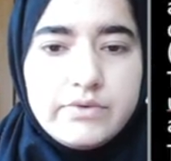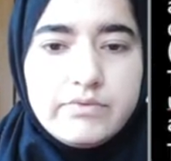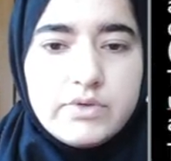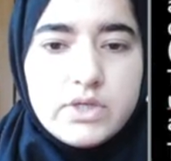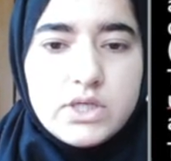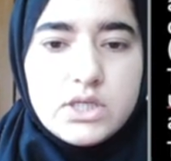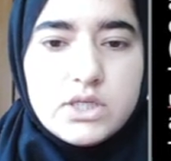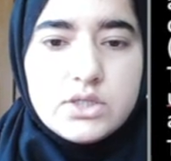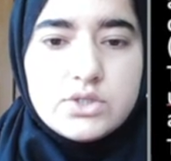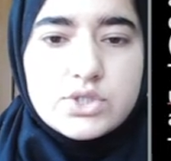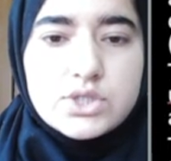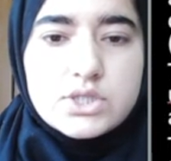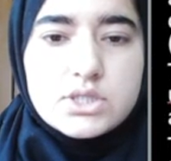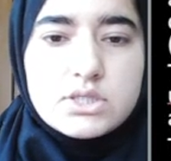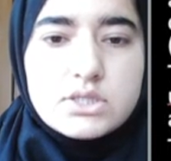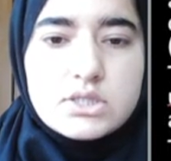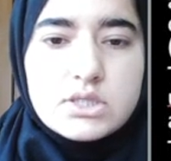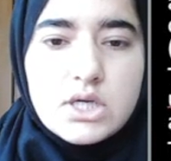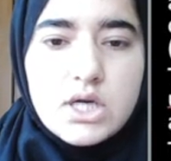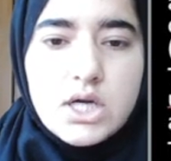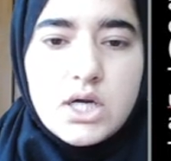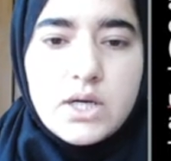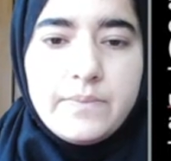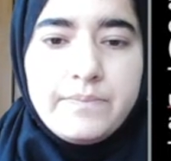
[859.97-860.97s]
we just
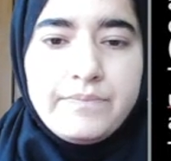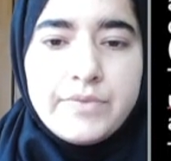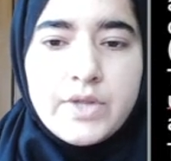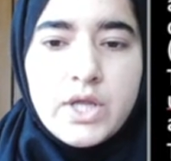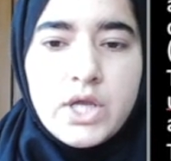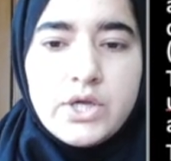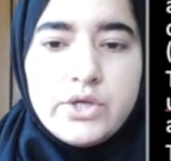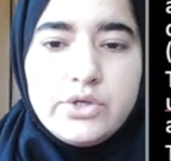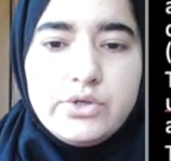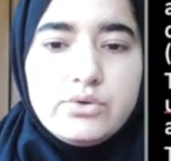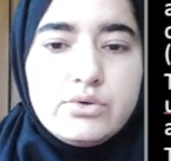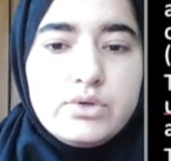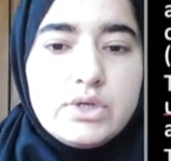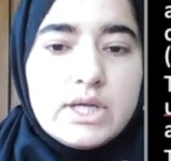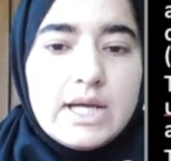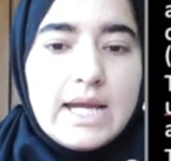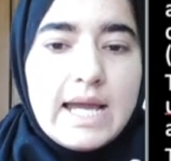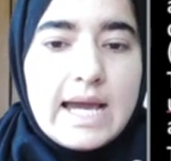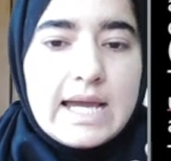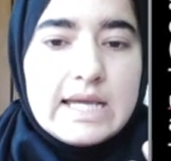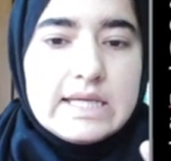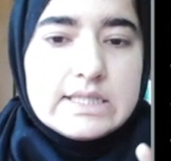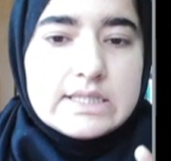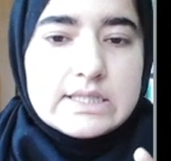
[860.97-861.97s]

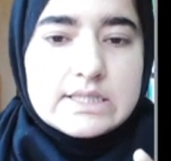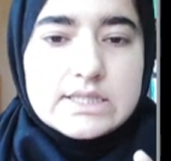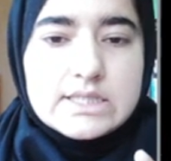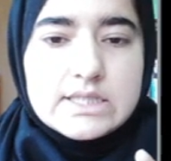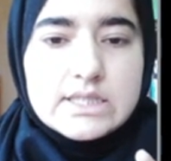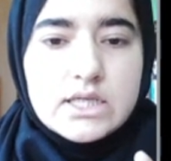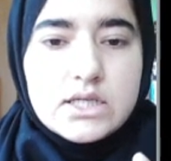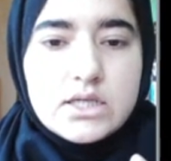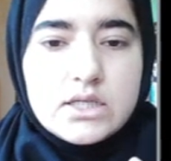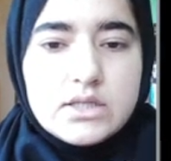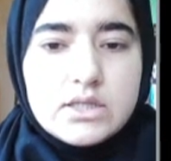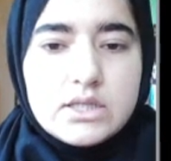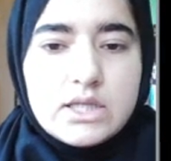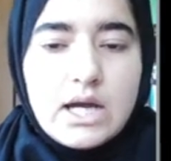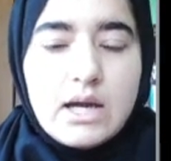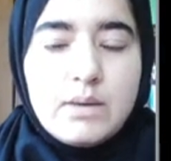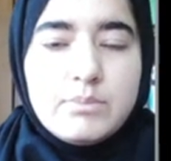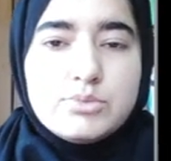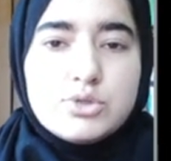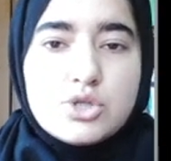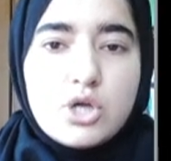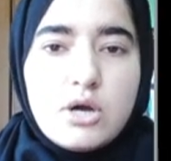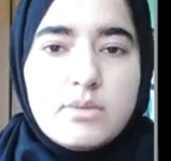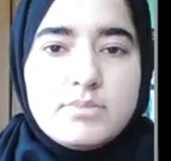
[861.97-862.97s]
utilize the
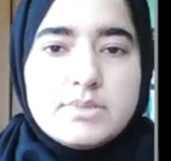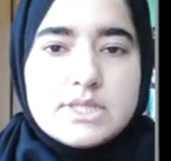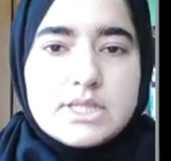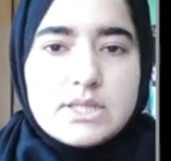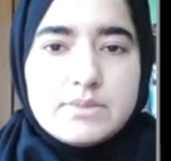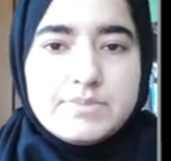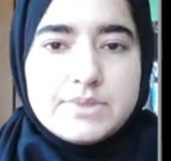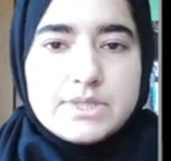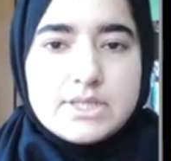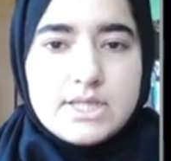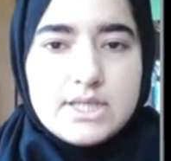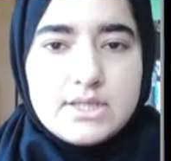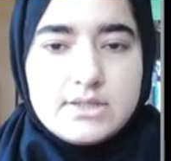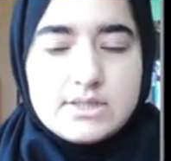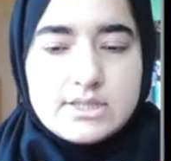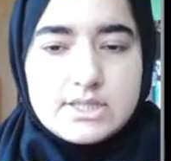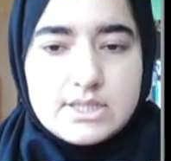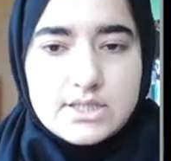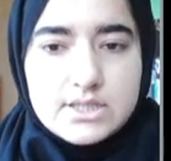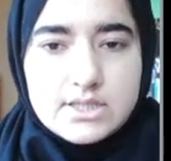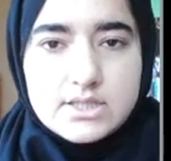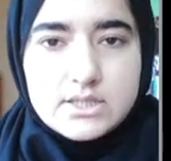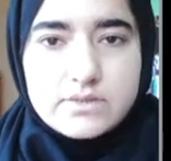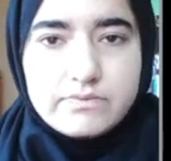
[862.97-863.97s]
absorbed
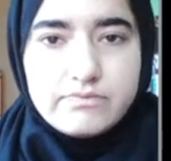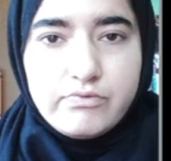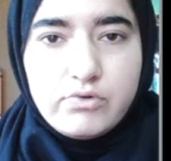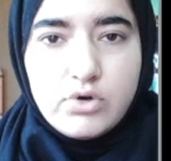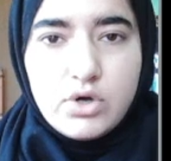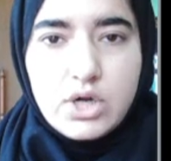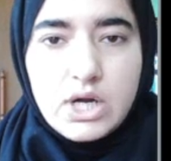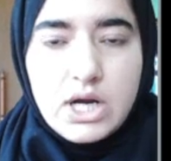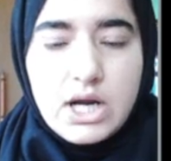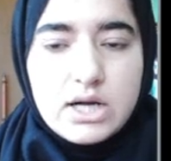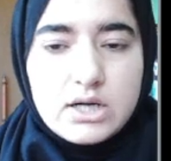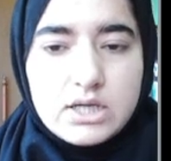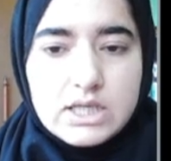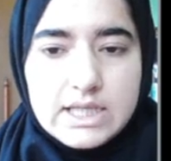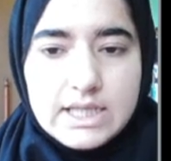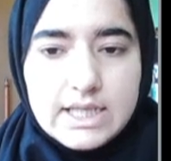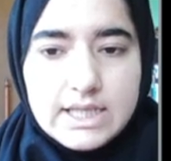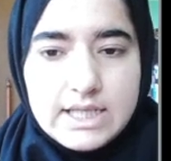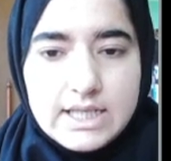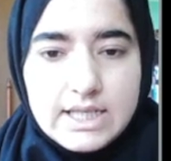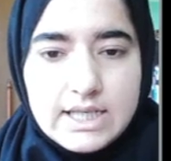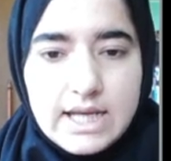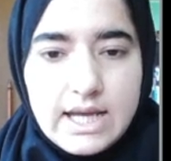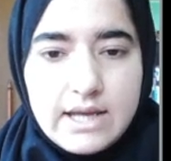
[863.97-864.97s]
substances for our
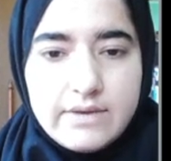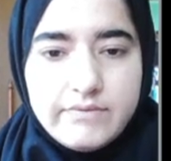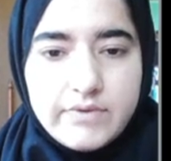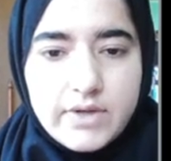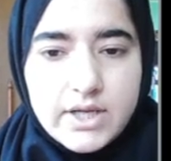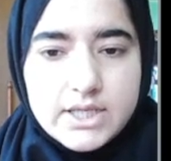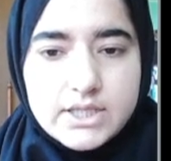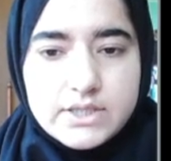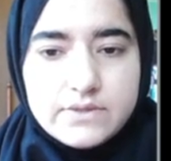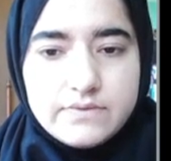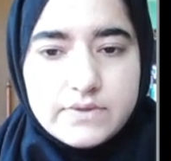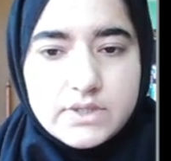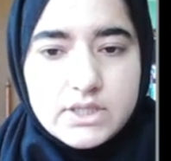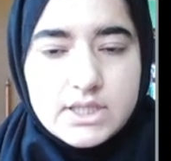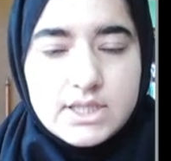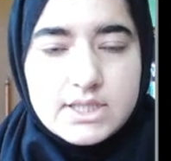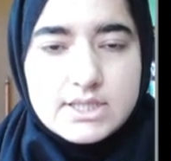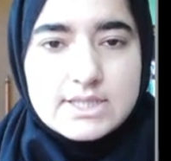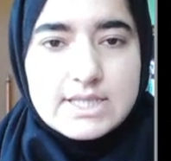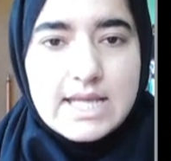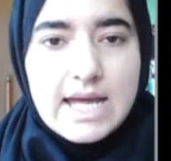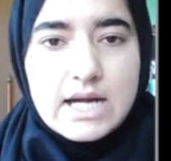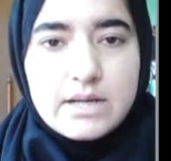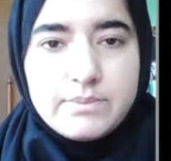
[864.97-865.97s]
daily life
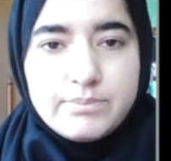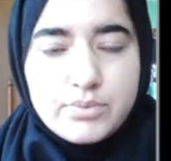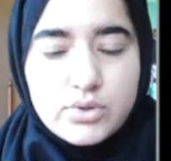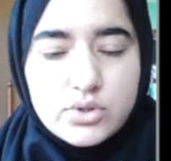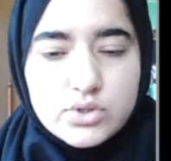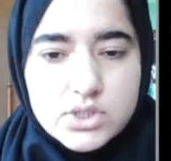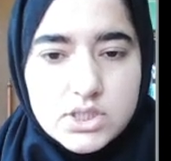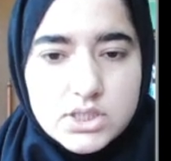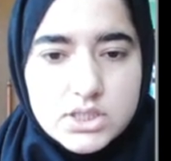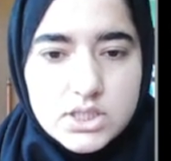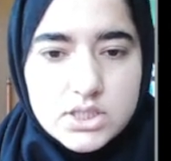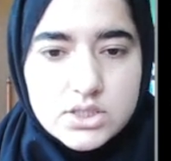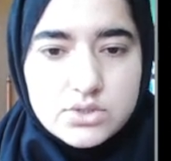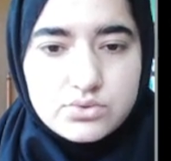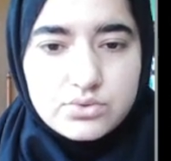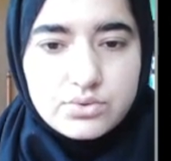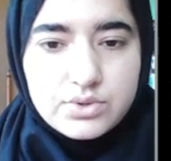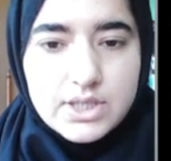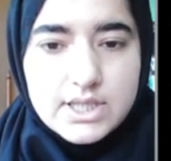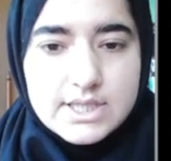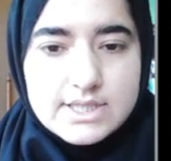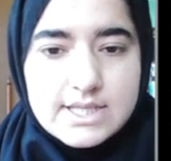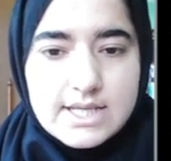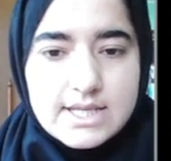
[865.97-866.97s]
activities, that process is
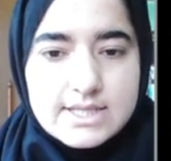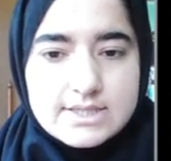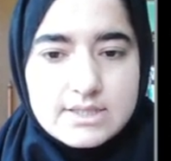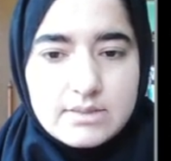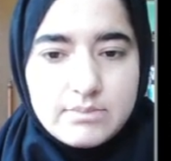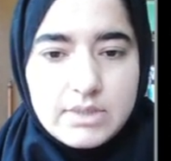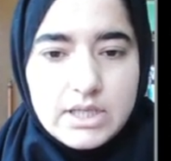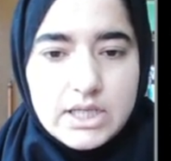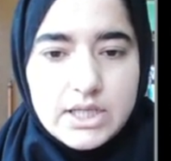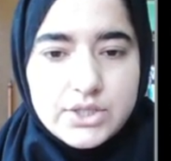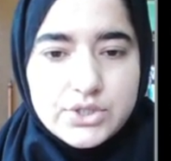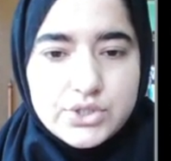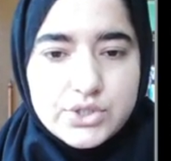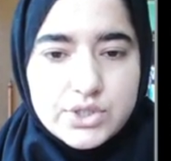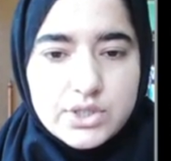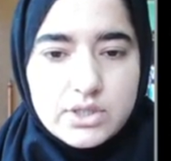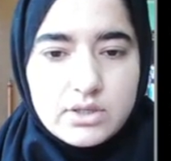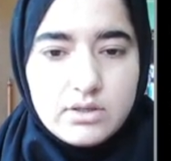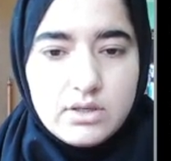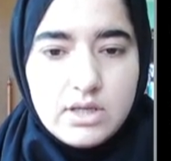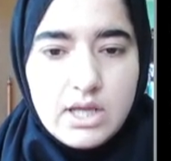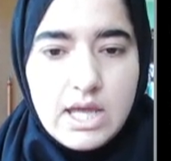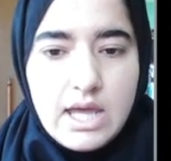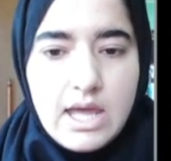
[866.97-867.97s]
known as
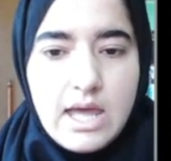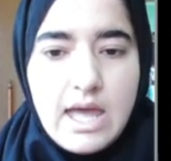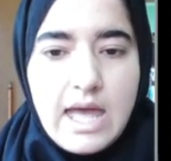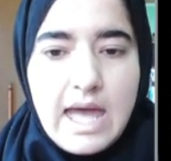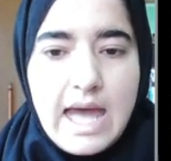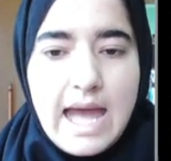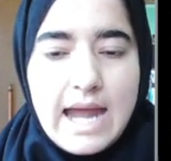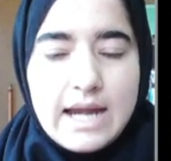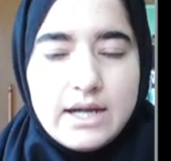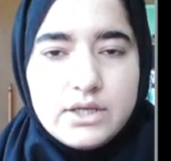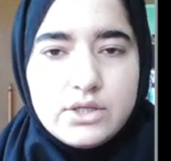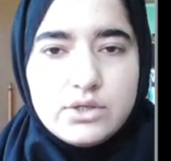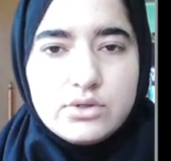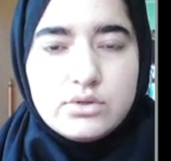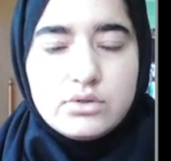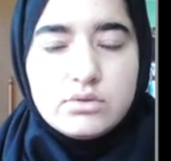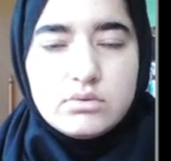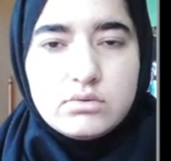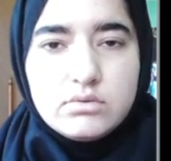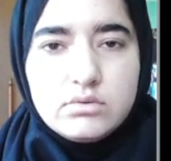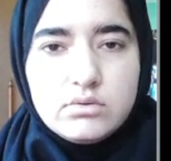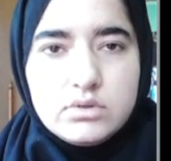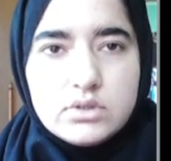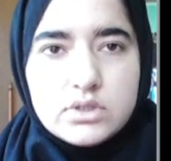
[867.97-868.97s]
assimilation. And
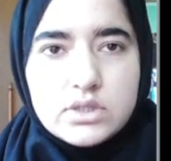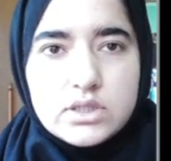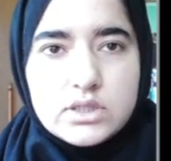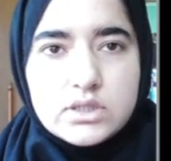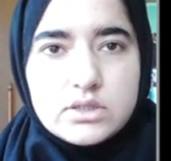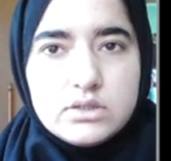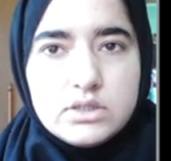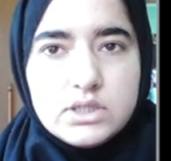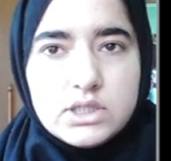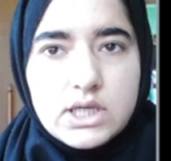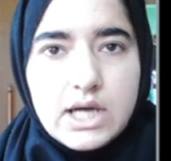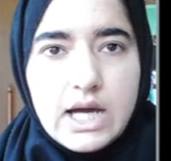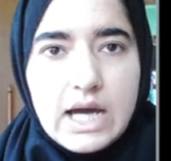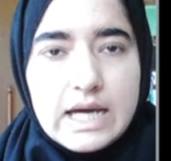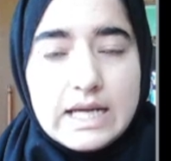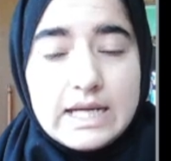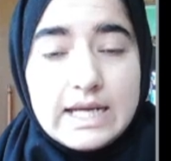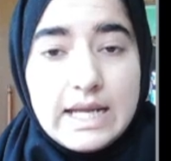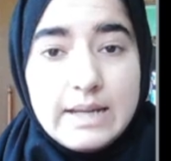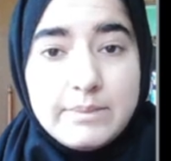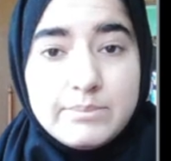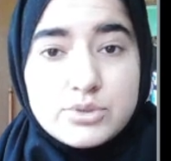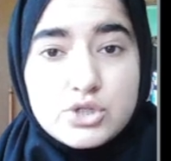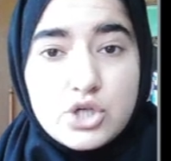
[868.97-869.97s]
the
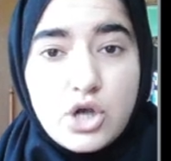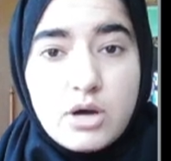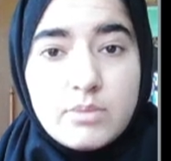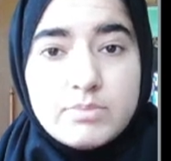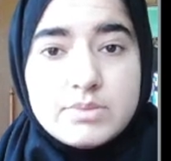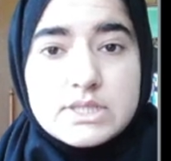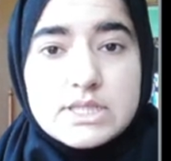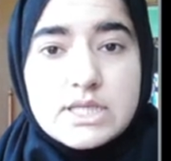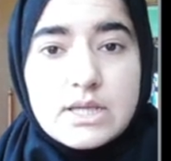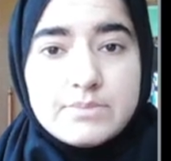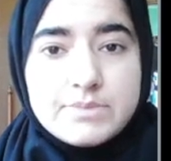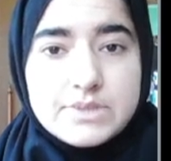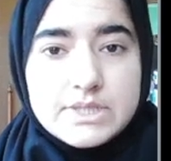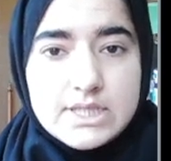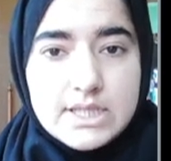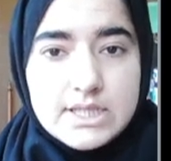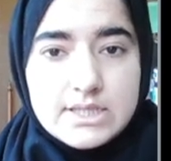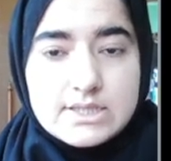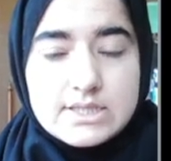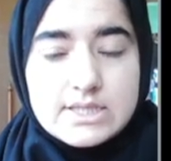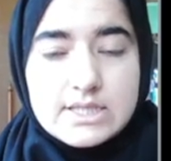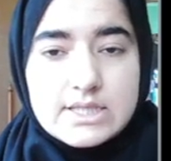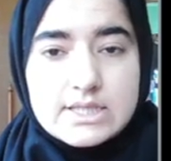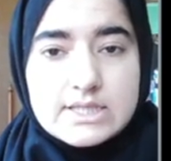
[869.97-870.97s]
unabsorbed
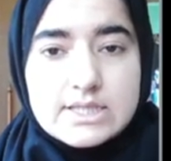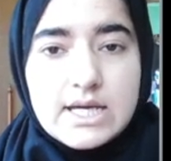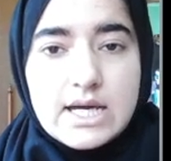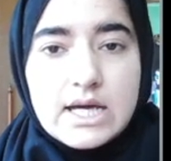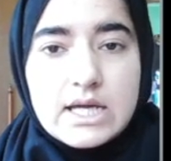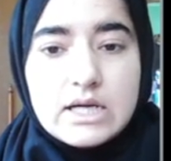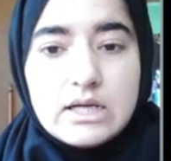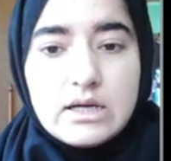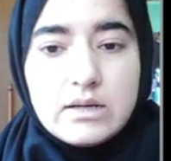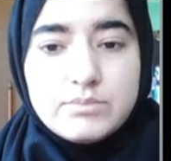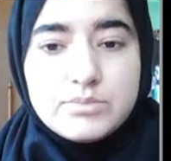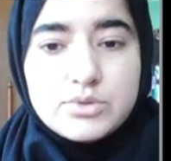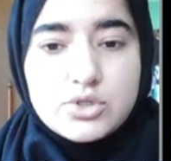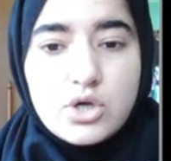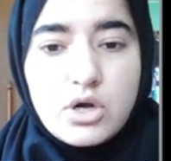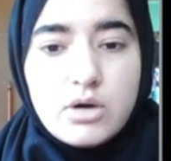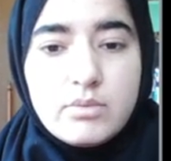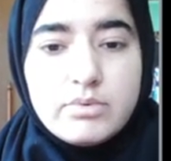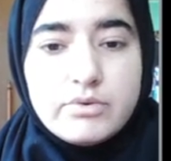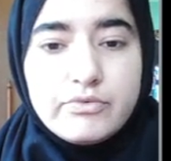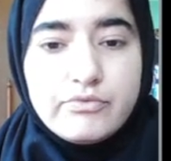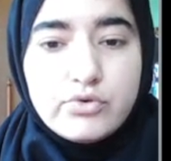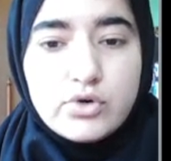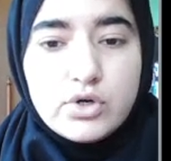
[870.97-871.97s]
substances, the
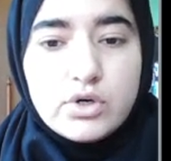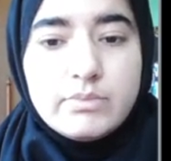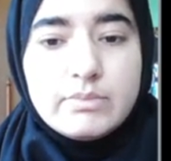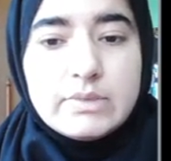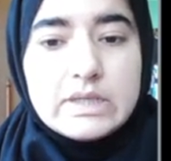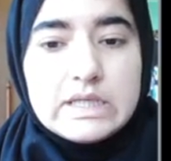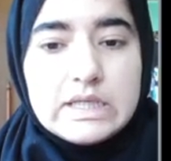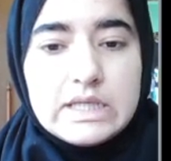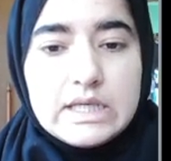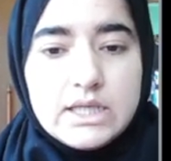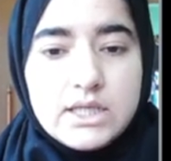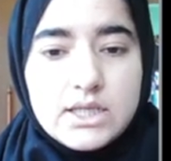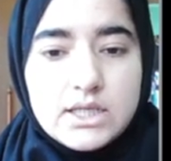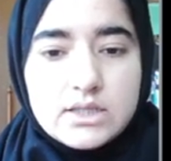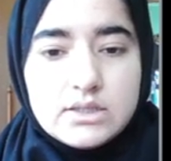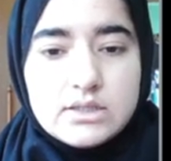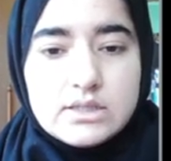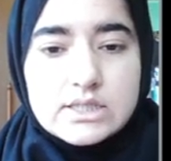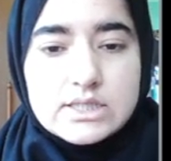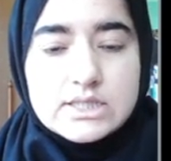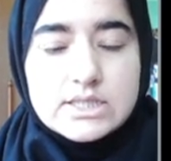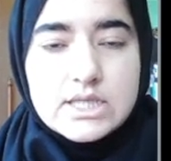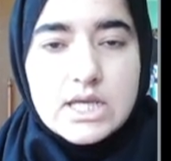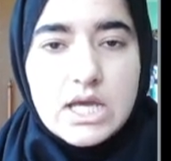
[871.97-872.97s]
unabsorbed food
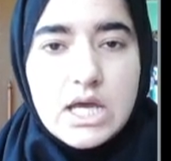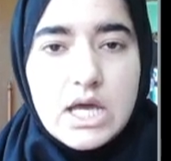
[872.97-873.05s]
materials,